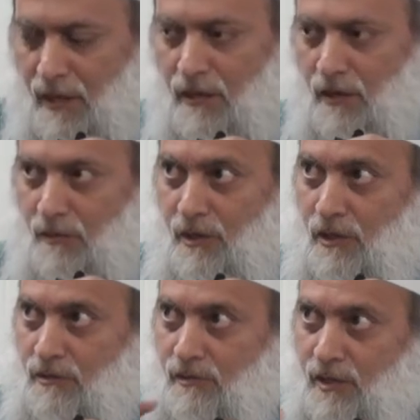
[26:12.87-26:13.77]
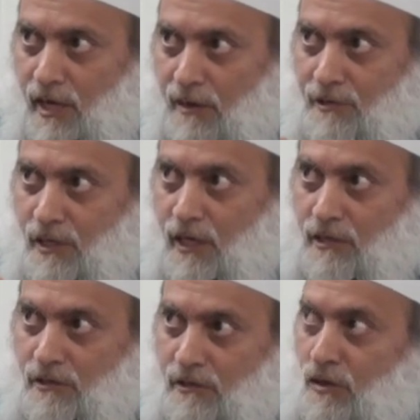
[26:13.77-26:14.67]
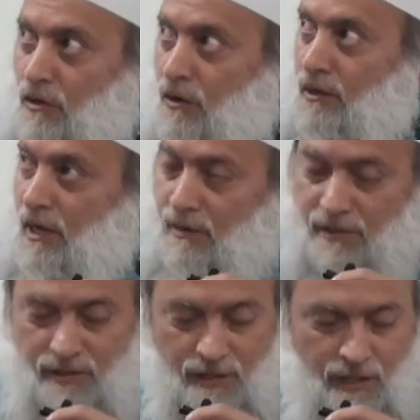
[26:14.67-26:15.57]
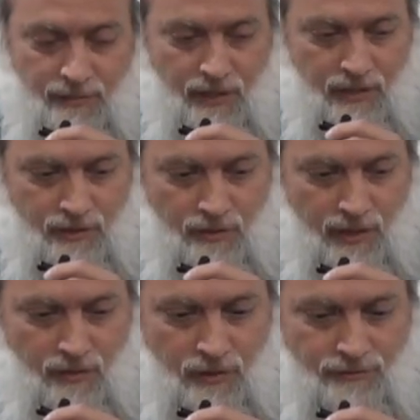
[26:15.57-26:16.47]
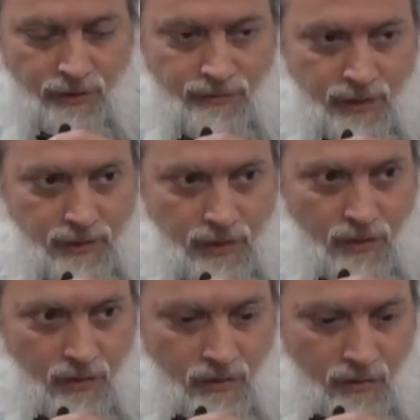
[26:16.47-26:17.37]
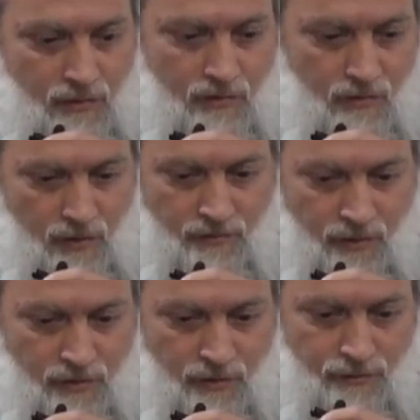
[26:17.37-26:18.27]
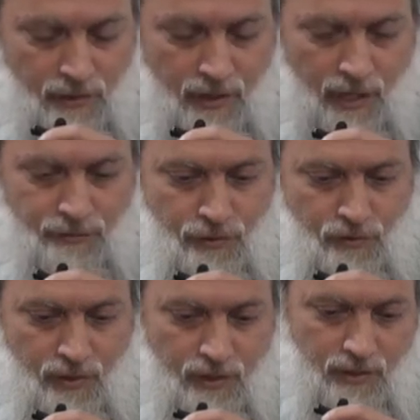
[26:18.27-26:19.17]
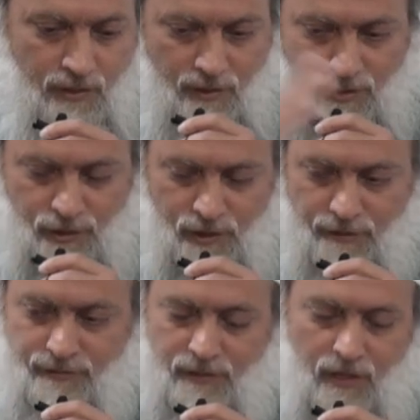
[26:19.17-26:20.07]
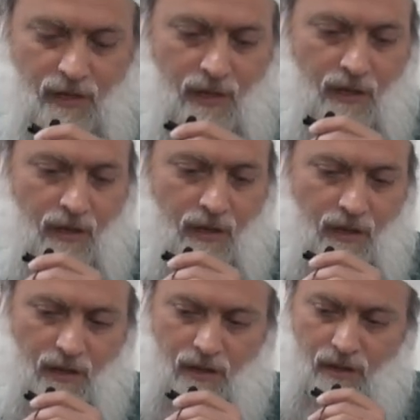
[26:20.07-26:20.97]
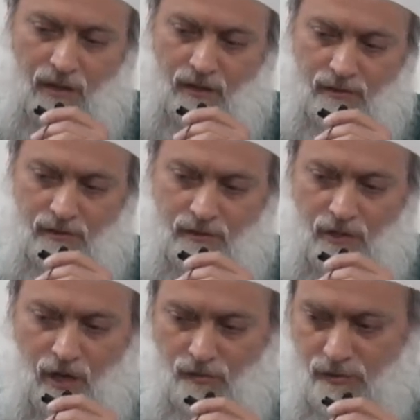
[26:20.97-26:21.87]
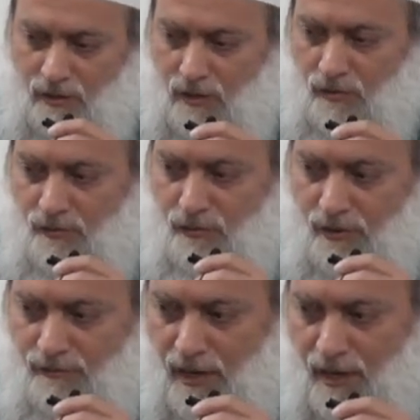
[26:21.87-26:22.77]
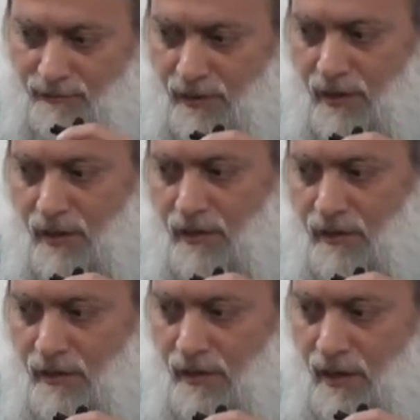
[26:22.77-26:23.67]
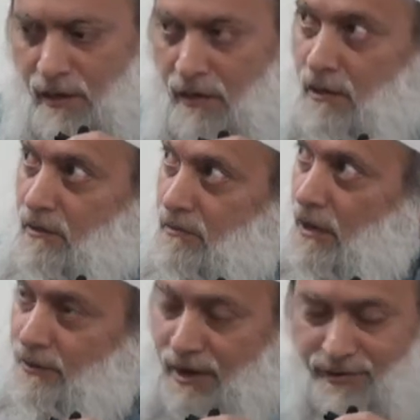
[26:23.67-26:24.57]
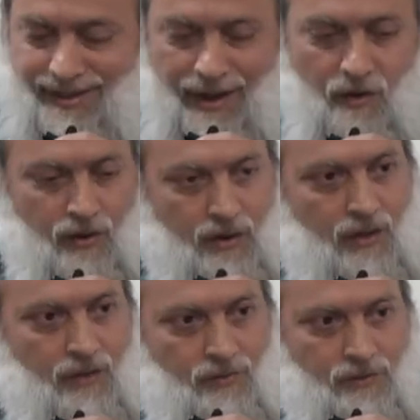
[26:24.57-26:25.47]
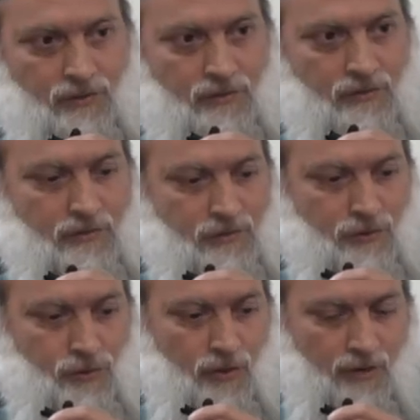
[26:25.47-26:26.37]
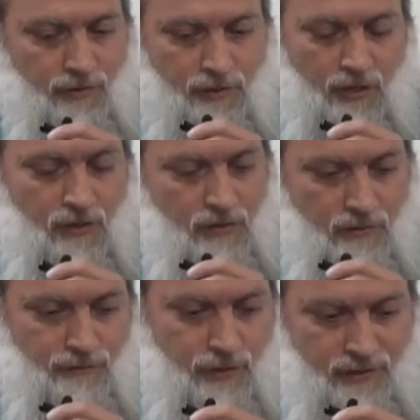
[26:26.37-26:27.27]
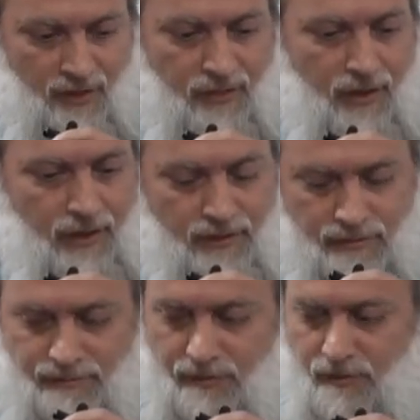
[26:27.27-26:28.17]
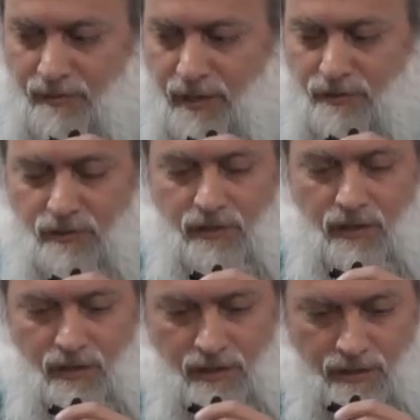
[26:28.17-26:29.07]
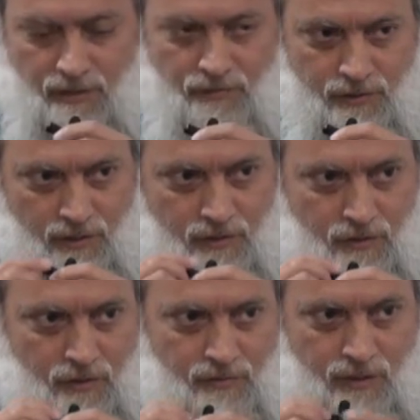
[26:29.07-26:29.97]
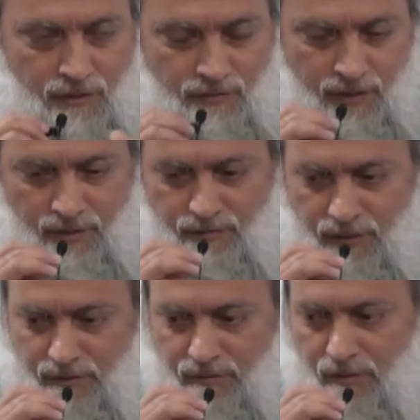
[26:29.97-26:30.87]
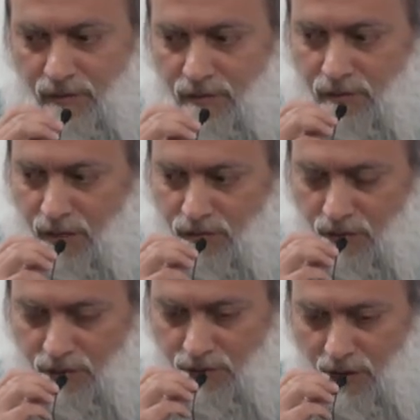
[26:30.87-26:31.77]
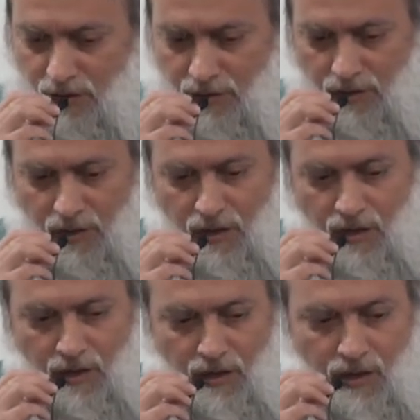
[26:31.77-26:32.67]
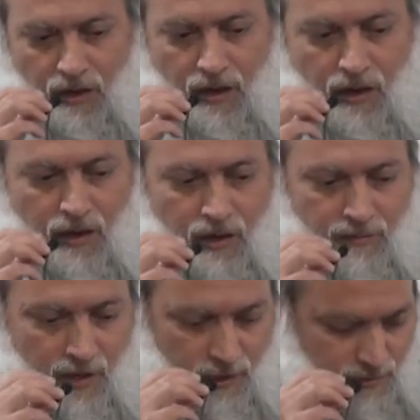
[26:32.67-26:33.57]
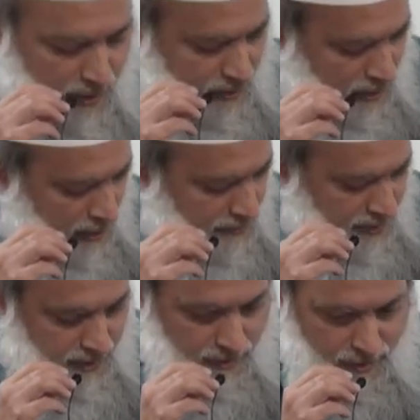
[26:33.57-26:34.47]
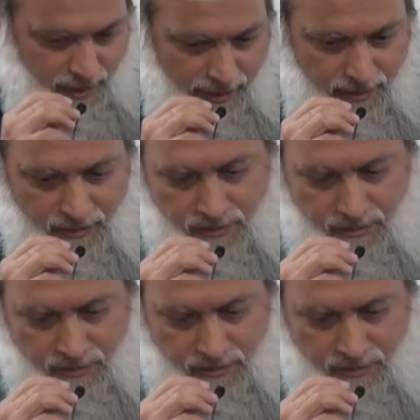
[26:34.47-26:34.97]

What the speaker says: you know, because of the time change, the whole time isn't coming in until about 1:50, so what we'll do for the next few weeks until it shifts is talk will start at 1:45 and end around now, which is 2:12 or so. First Adhan, people make Sunnah, and then we start the Khutbah and the rest of the schedule, inshallah. May Allah subhanahu wa ta'ala help us understand